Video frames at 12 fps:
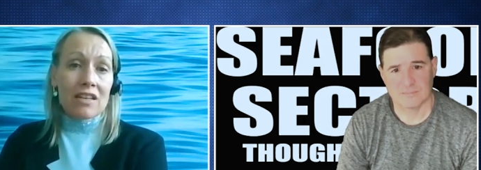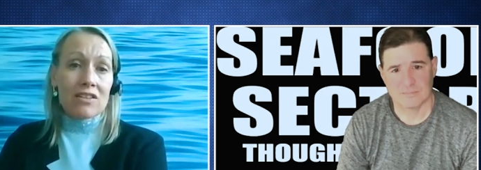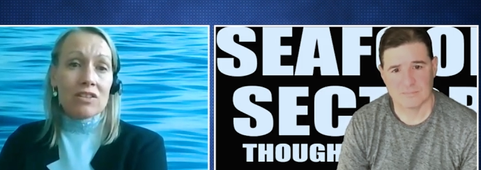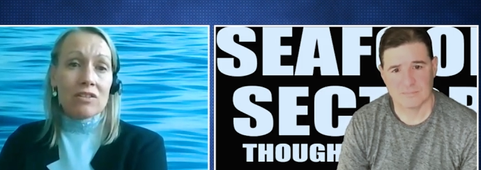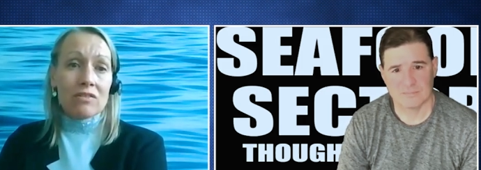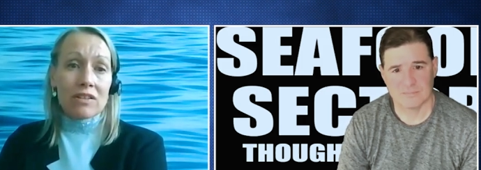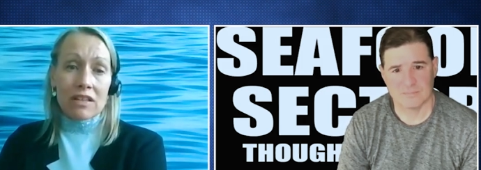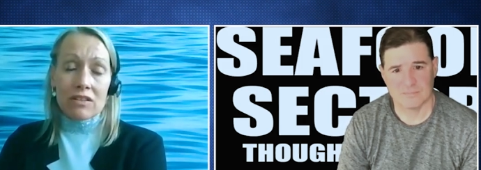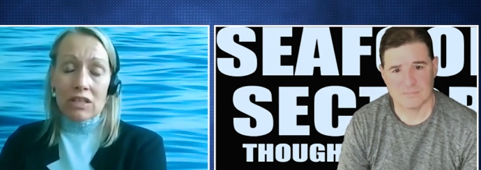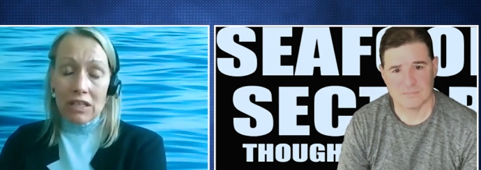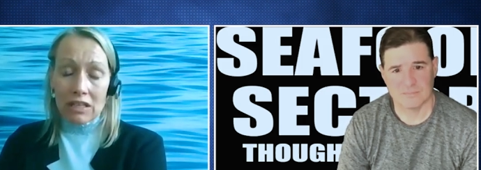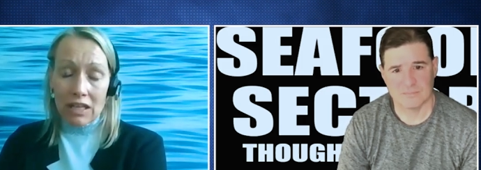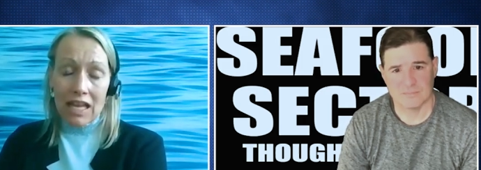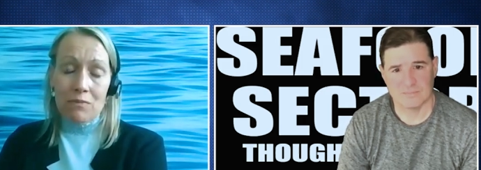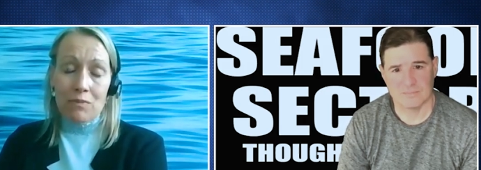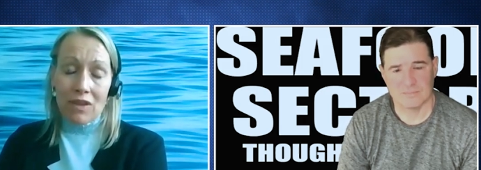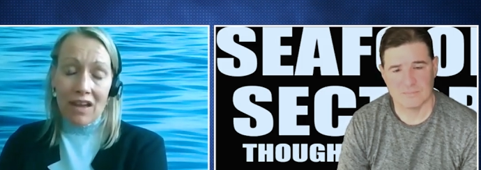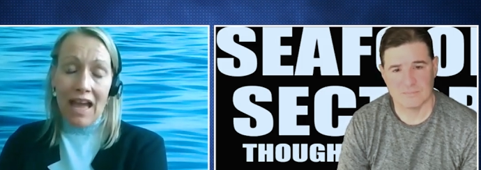Speaker 1: until the
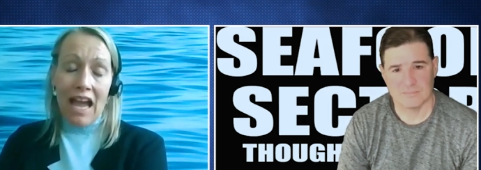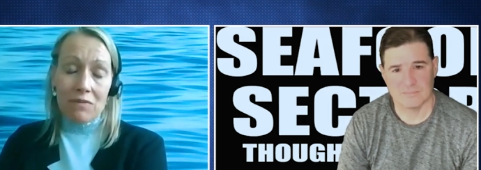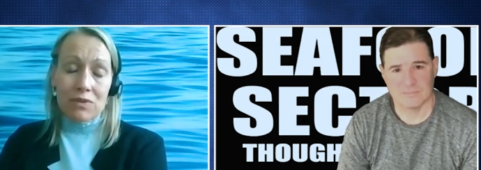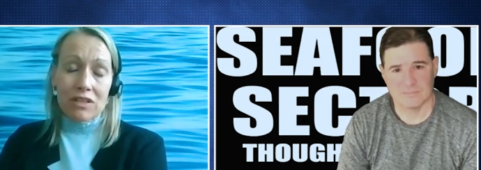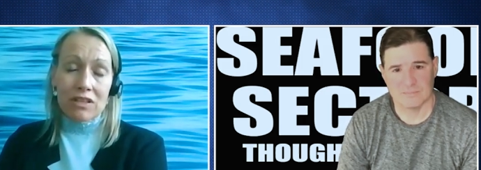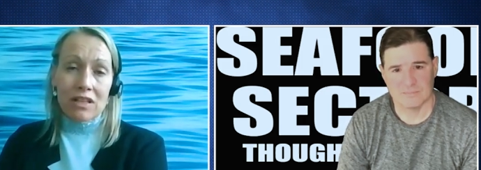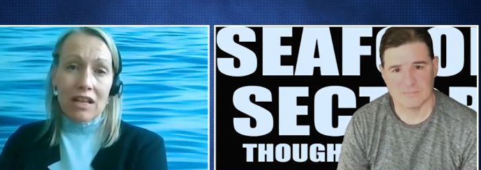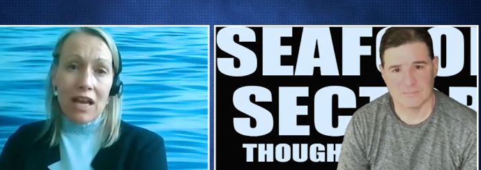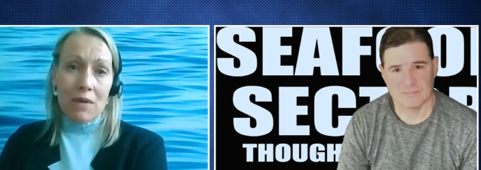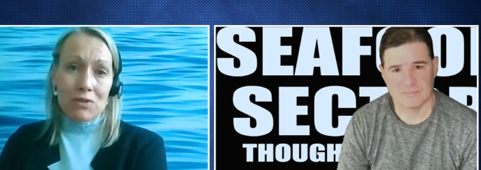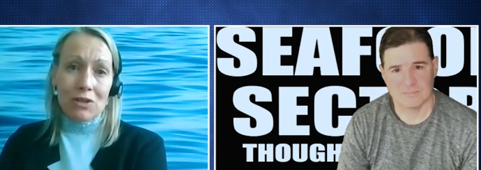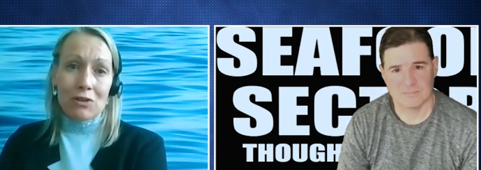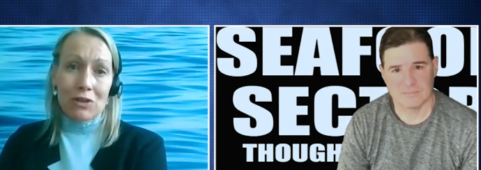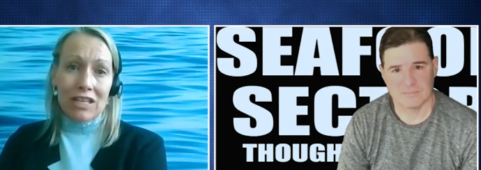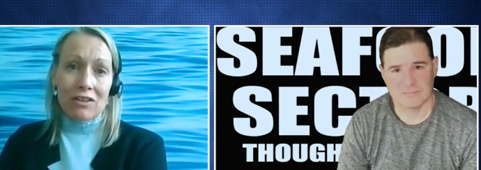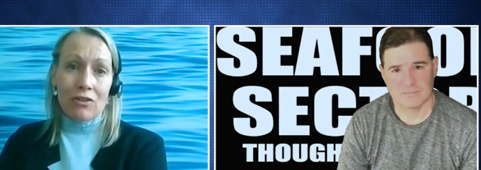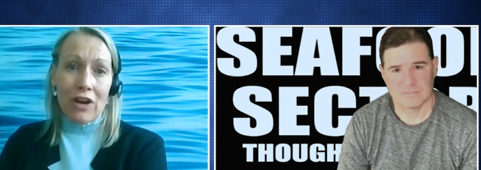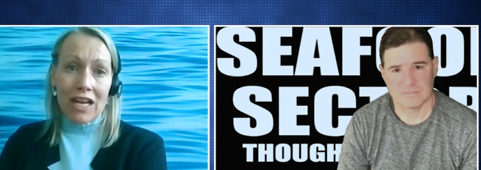claims are absol-
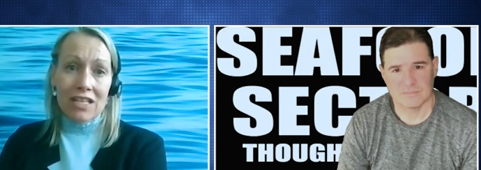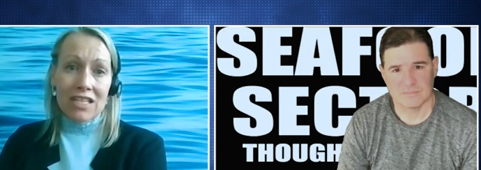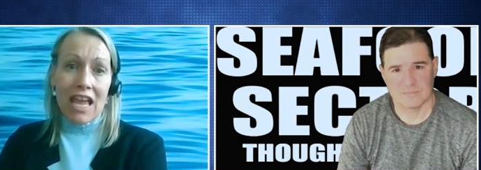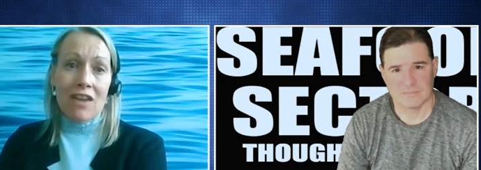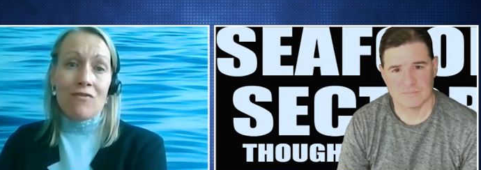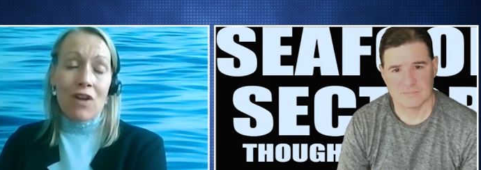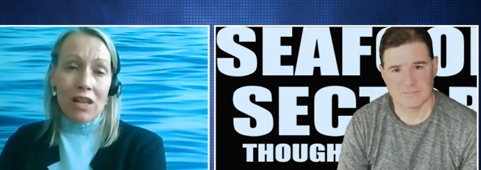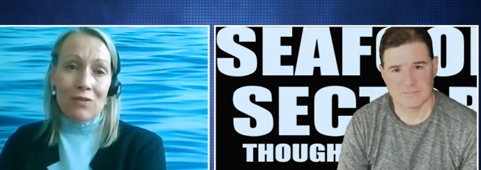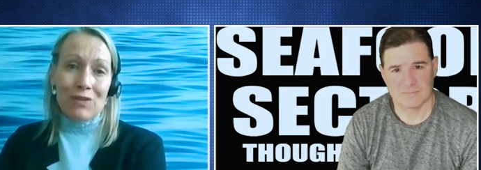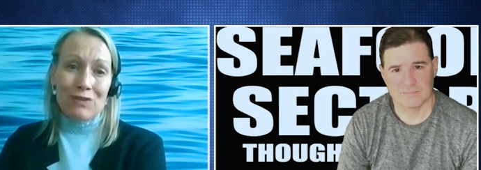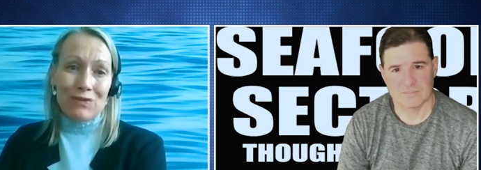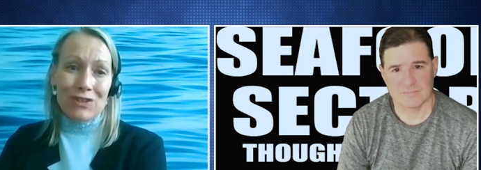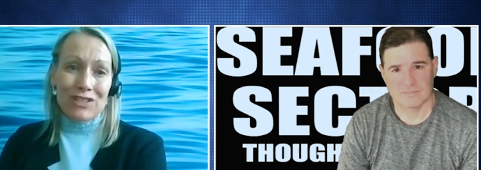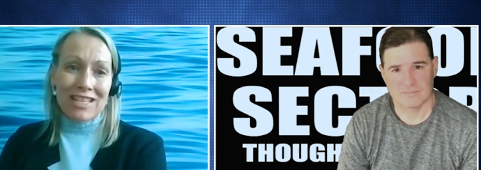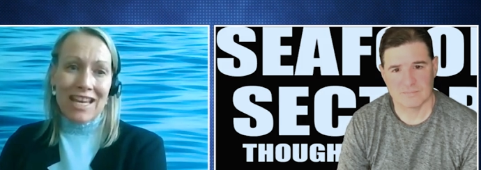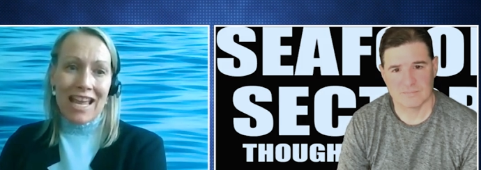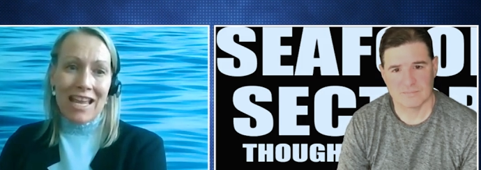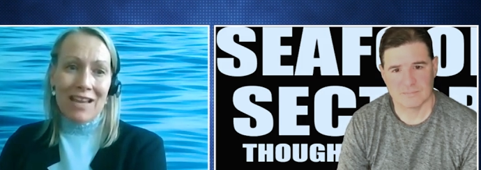absolutely correct and relevant for
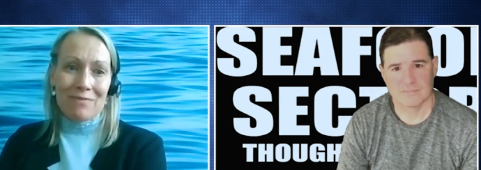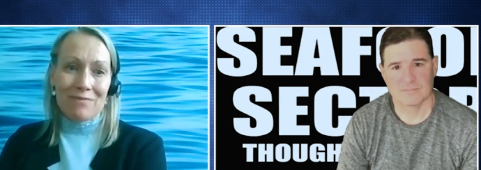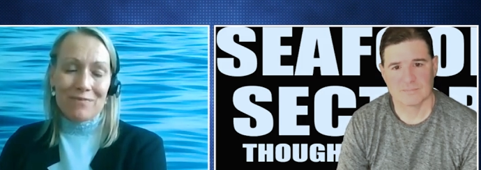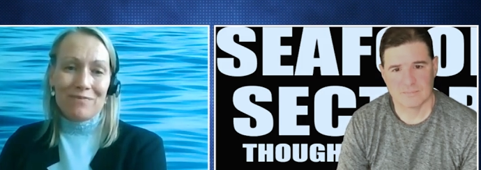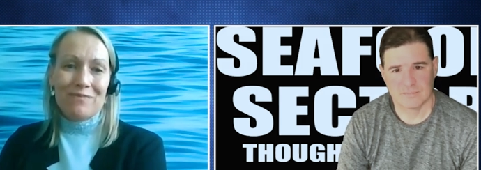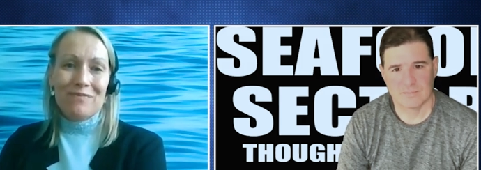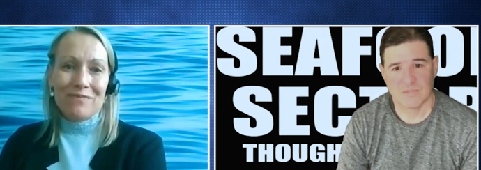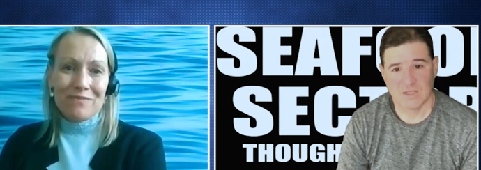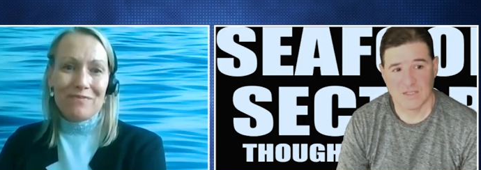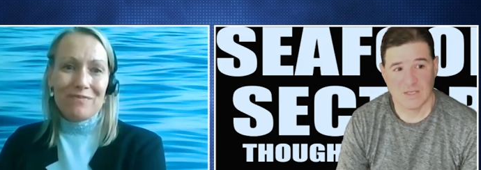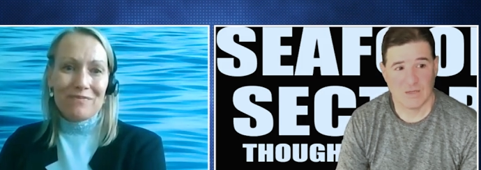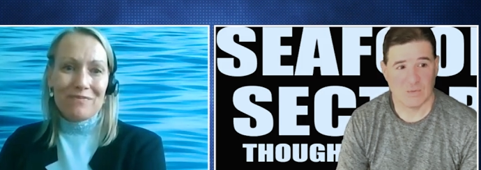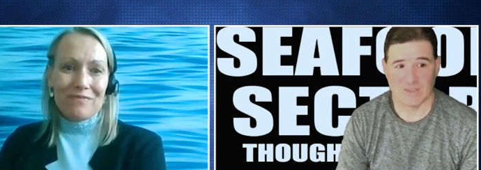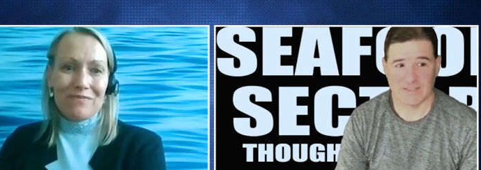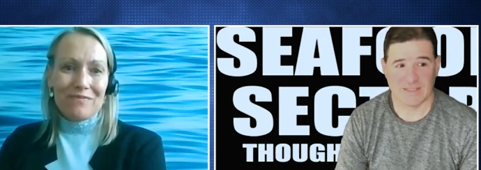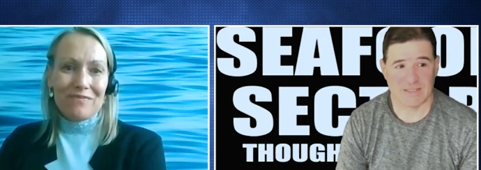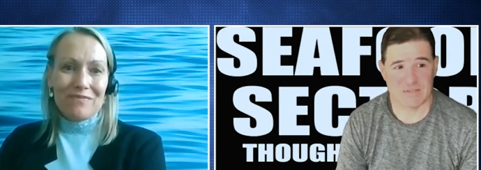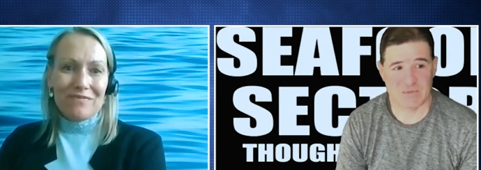today.
Speaker 2: Well,
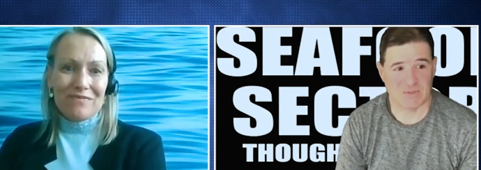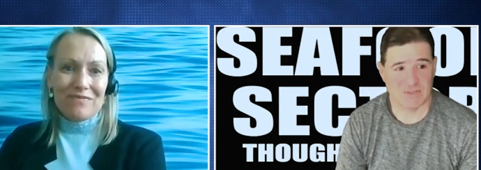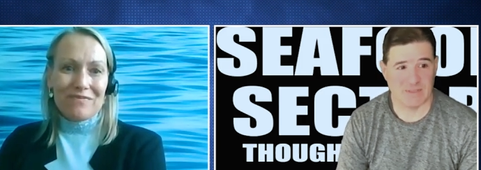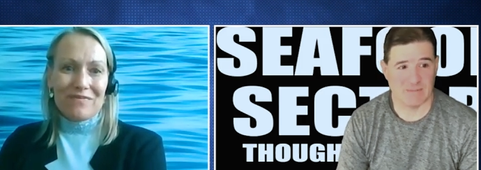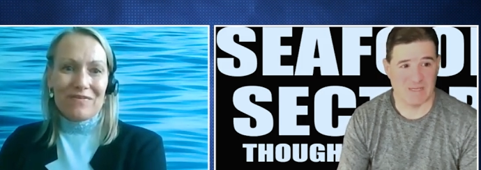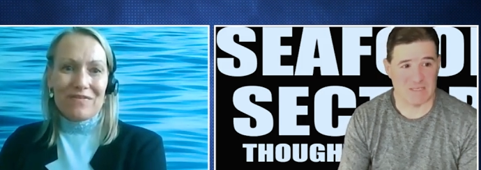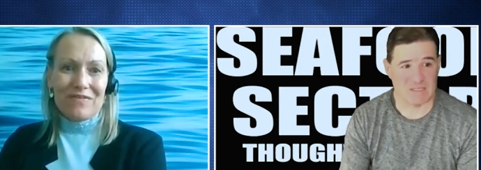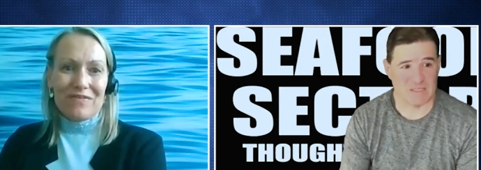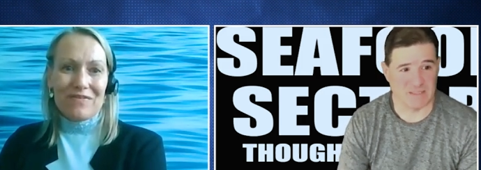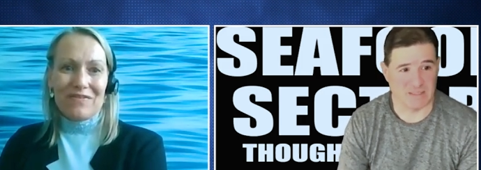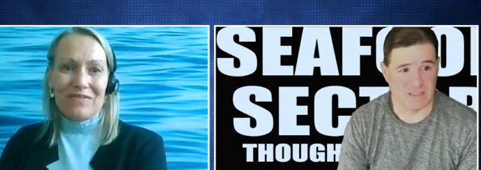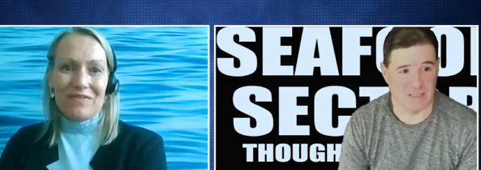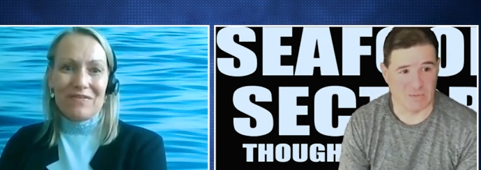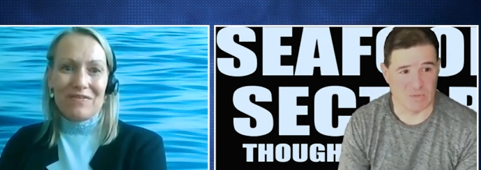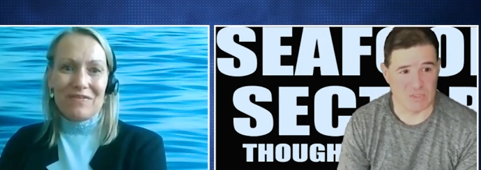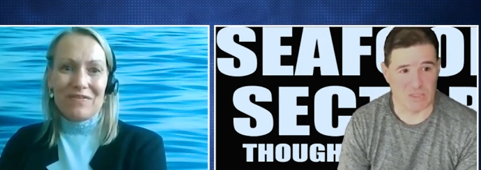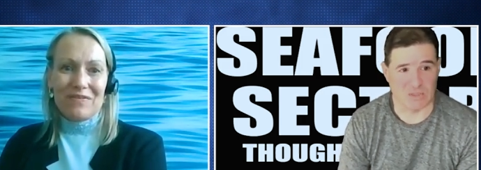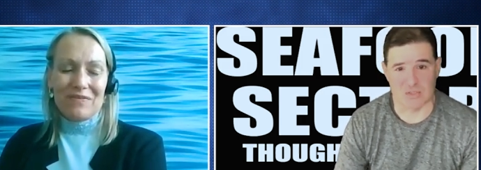and that's really amazing uh,
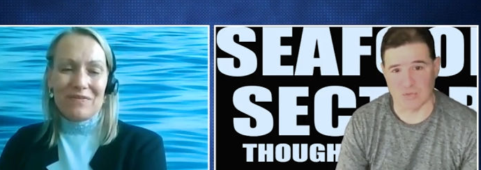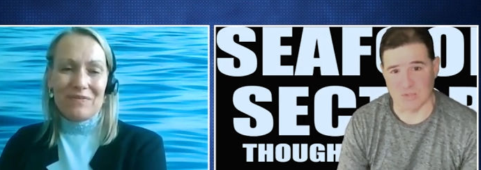results. So